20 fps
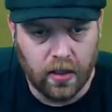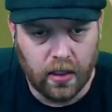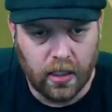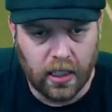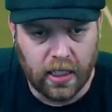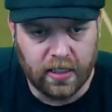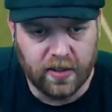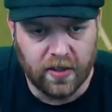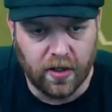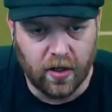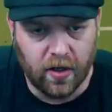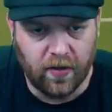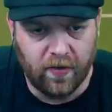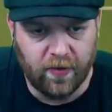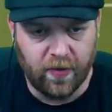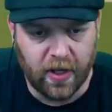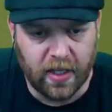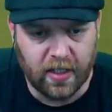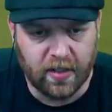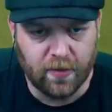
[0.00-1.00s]
Lays it off,
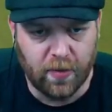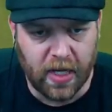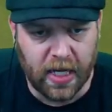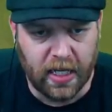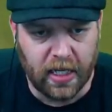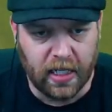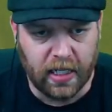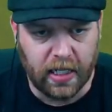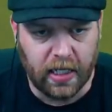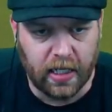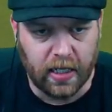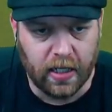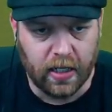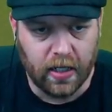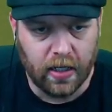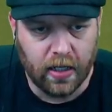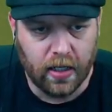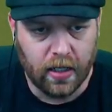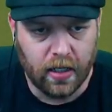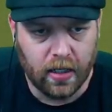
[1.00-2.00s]
has Bailey.
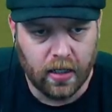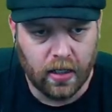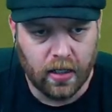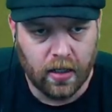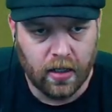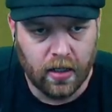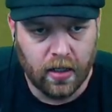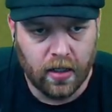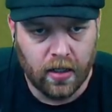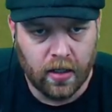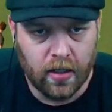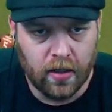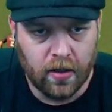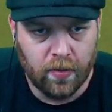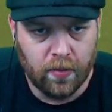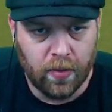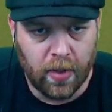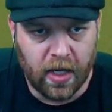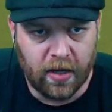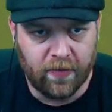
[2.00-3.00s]

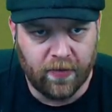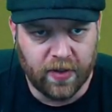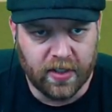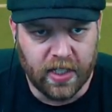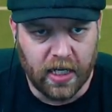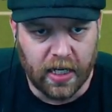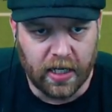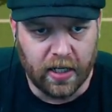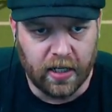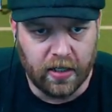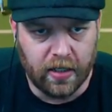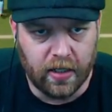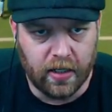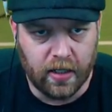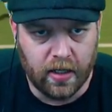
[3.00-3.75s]
Back for Duggan.